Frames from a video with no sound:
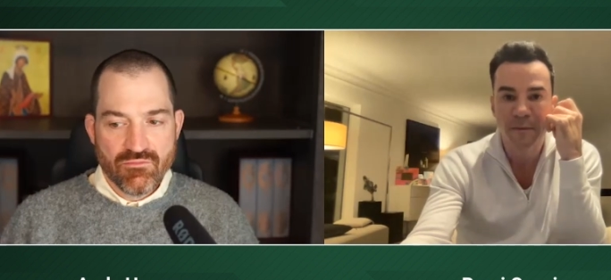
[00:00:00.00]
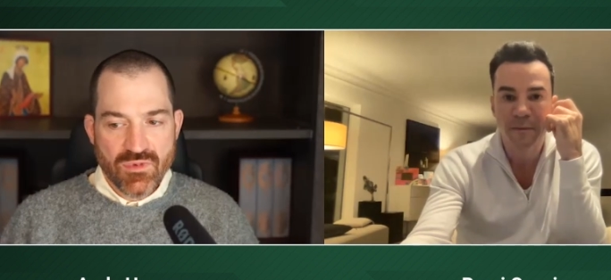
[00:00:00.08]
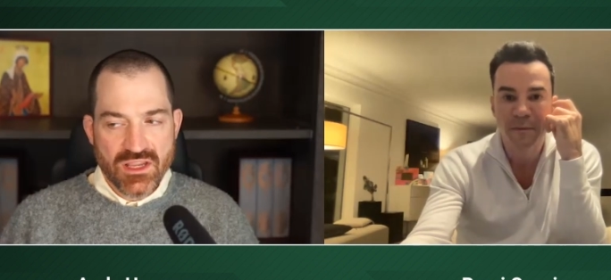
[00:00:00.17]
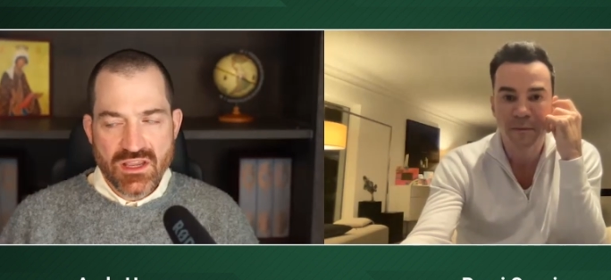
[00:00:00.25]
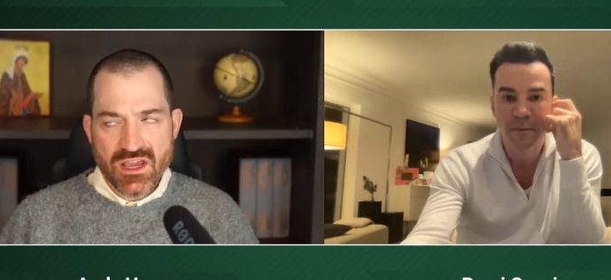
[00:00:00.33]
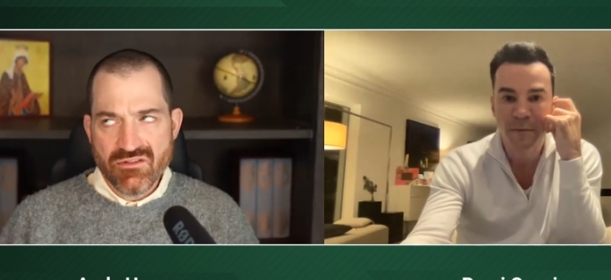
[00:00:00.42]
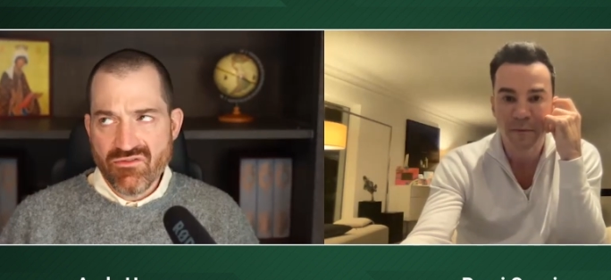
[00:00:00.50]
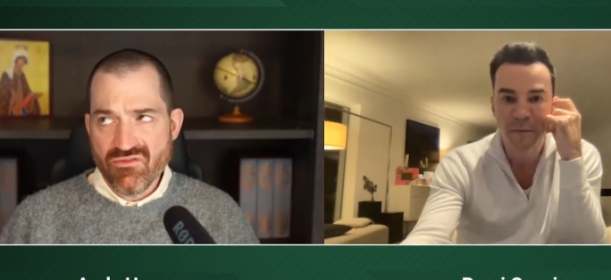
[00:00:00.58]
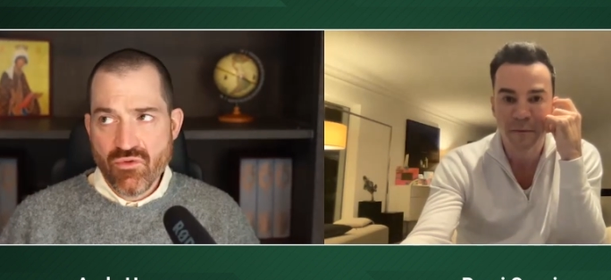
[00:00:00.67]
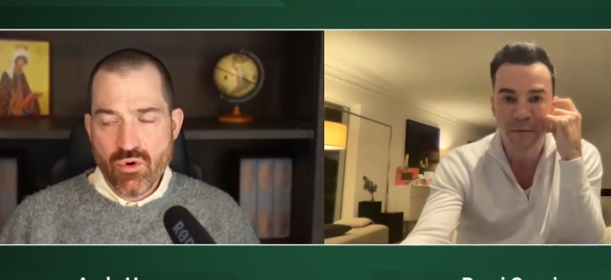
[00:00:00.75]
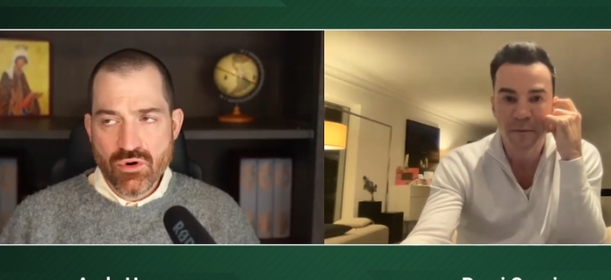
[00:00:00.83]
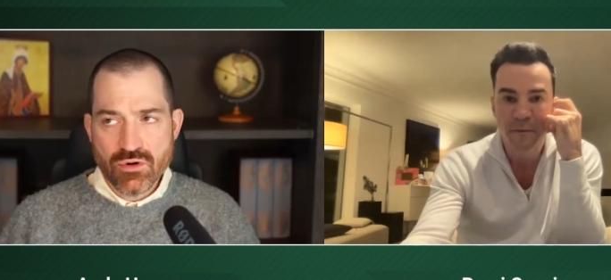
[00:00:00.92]
Speaker 1: he had
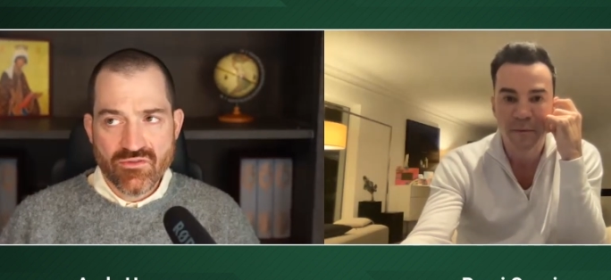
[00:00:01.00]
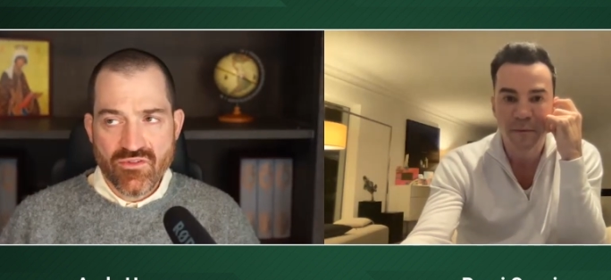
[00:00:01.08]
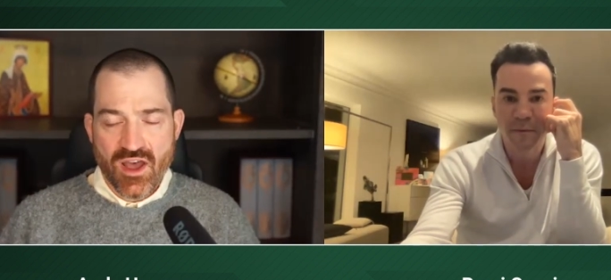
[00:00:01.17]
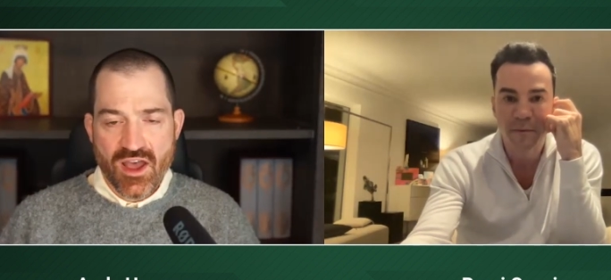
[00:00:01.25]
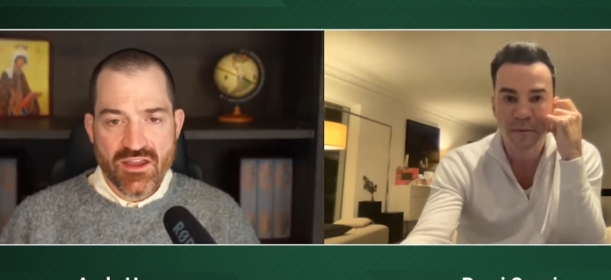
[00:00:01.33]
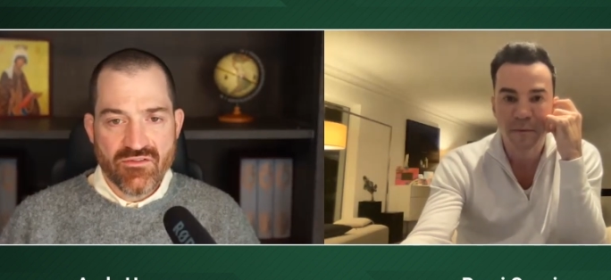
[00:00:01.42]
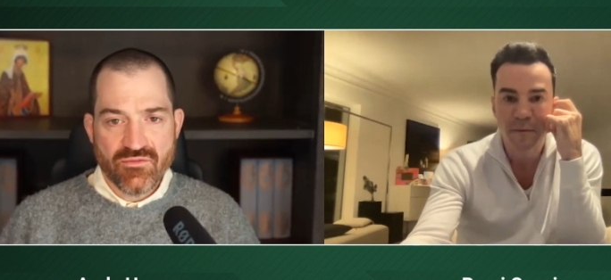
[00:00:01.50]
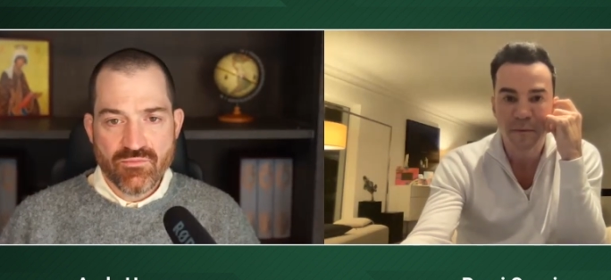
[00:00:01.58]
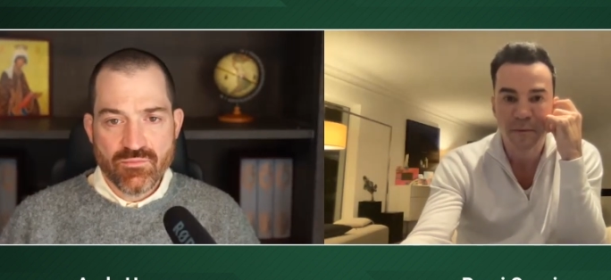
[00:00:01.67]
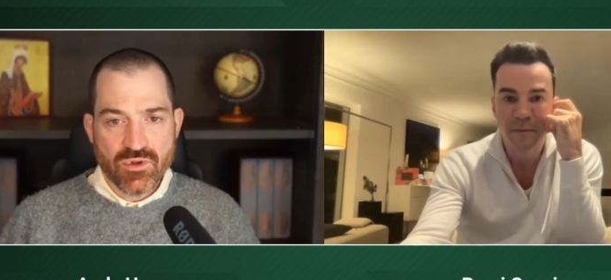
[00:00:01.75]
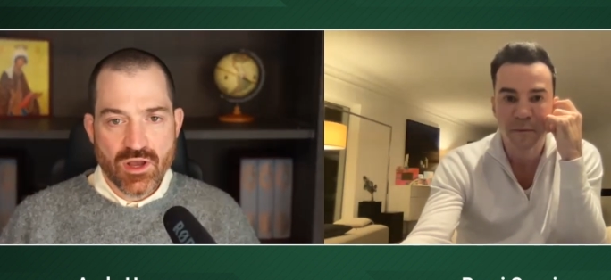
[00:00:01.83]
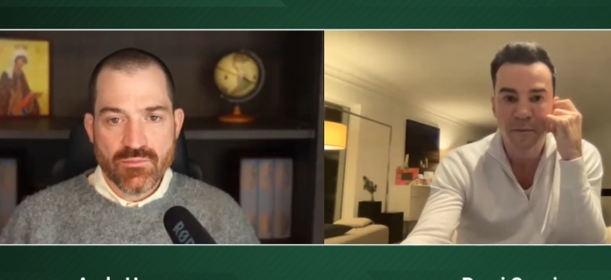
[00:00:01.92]
four or five
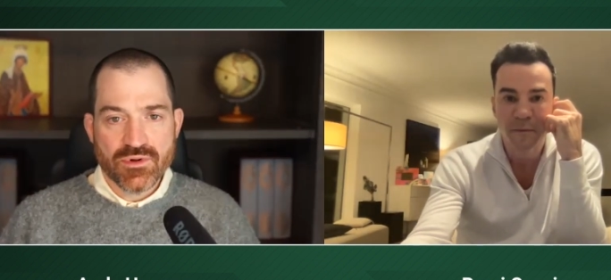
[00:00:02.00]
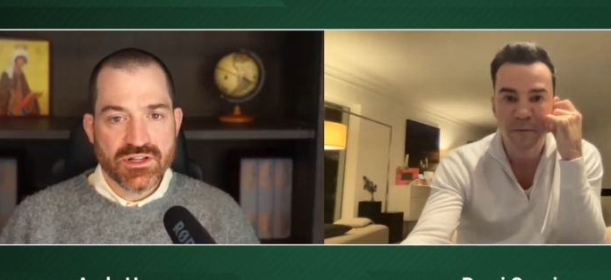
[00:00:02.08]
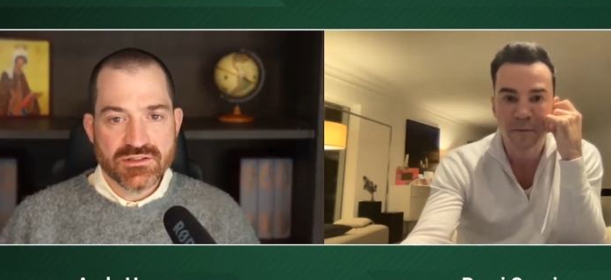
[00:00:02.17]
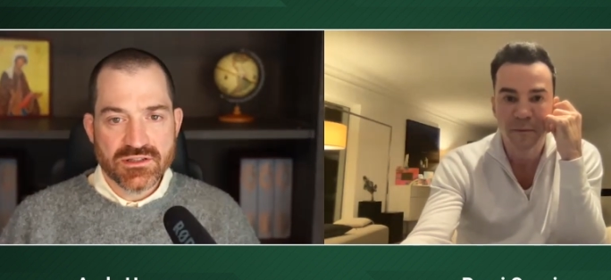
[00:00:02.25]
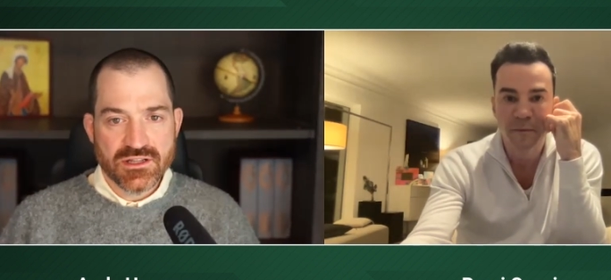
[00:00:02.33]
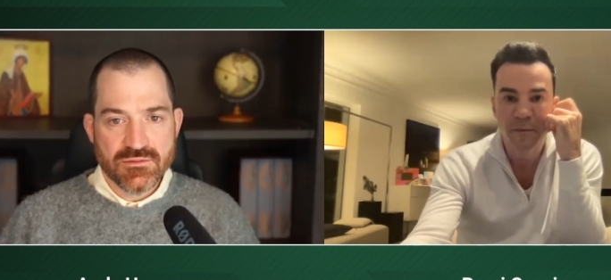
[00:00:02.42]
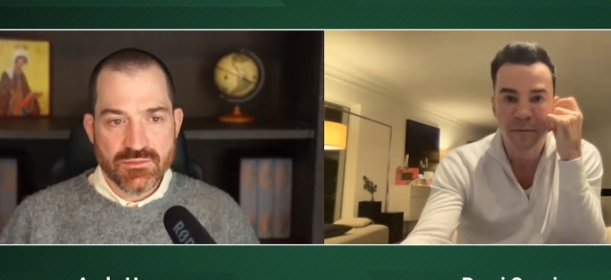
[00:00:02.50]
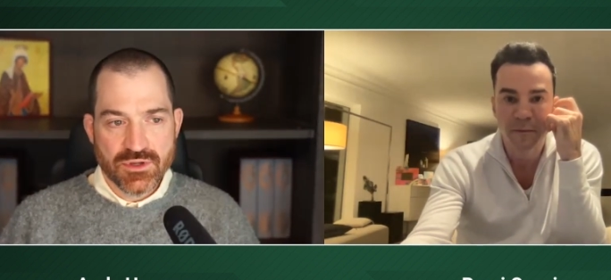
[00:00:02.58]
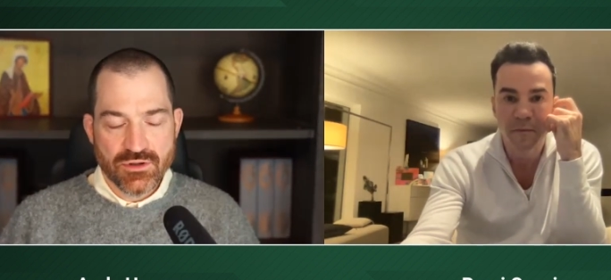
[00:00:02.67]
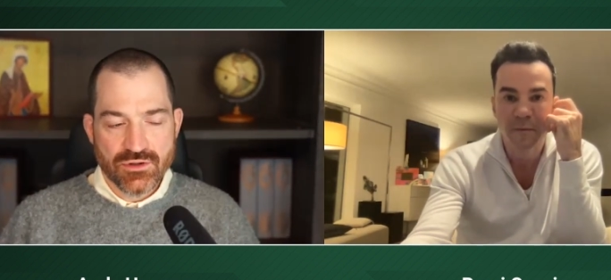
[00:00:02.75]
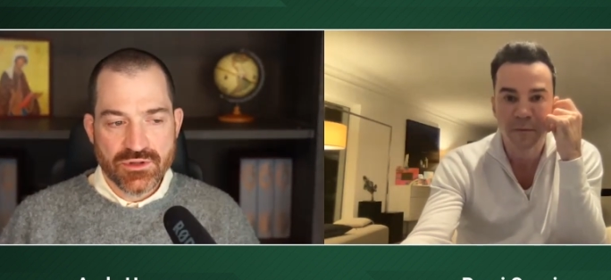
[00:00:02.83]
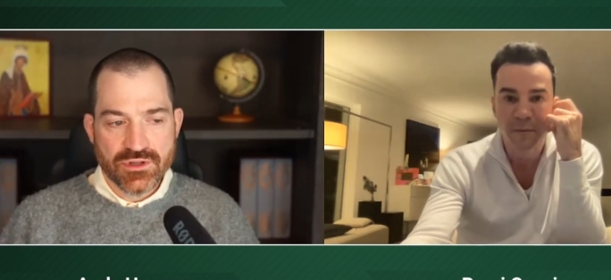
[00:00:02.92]
companies that he
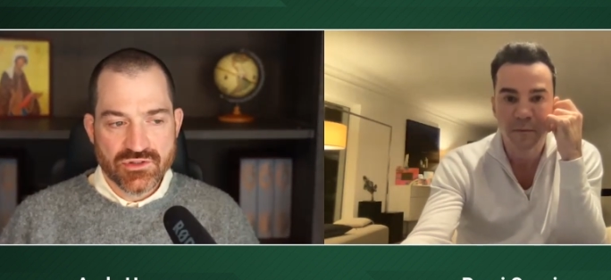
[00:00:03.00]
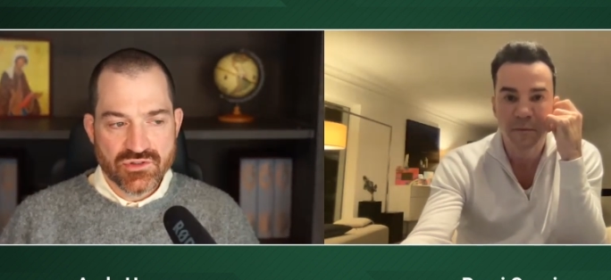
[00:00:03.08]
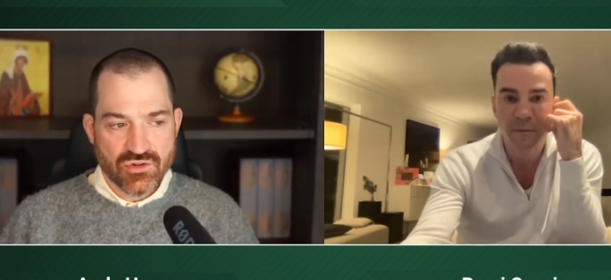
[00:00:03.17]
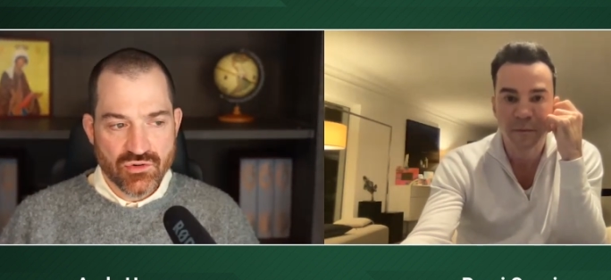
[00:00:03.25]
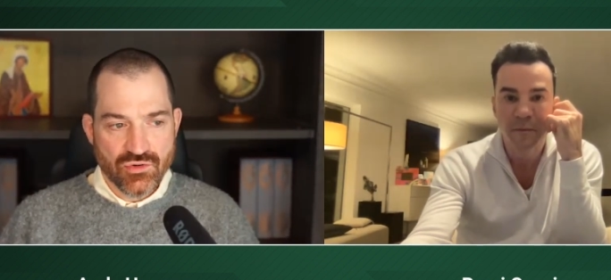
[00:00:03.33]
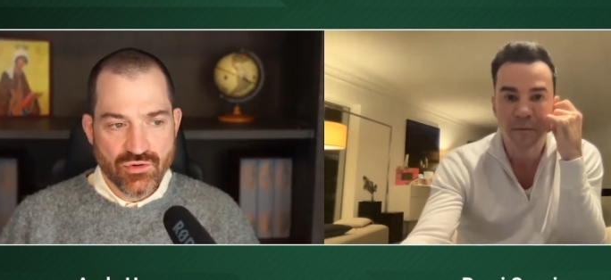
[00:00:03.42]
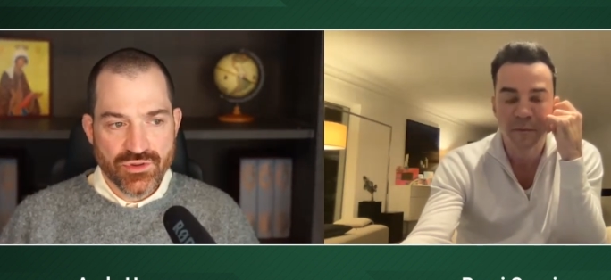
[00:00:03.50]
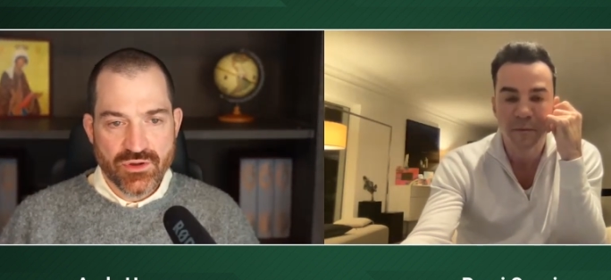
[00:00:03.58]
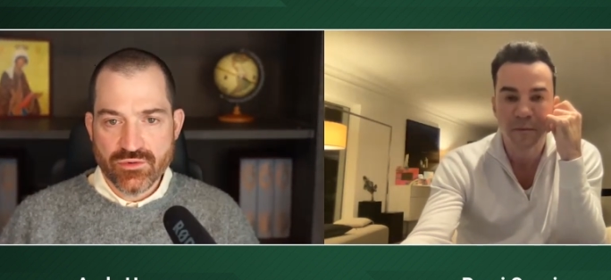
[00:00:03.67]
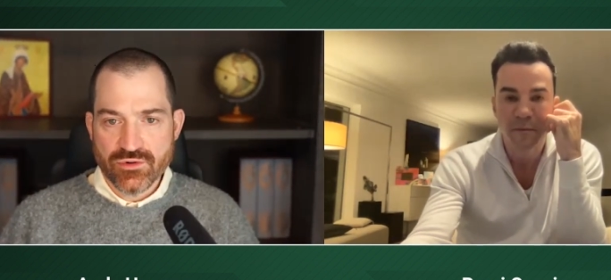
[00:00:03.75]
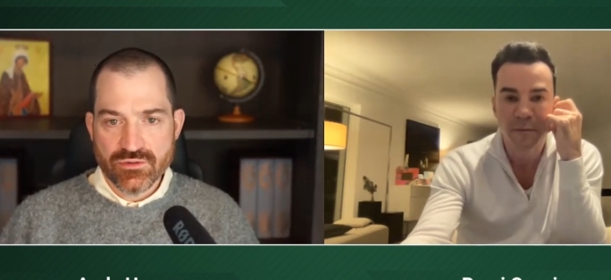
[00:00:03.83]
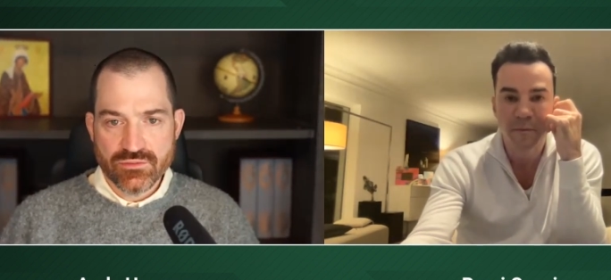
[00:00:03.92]
built and sold that
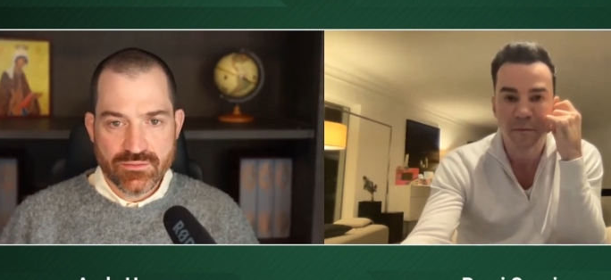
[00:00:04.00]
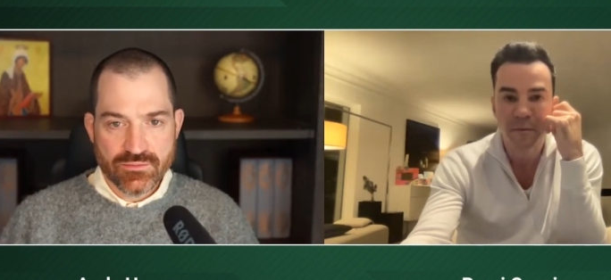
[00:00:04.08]
were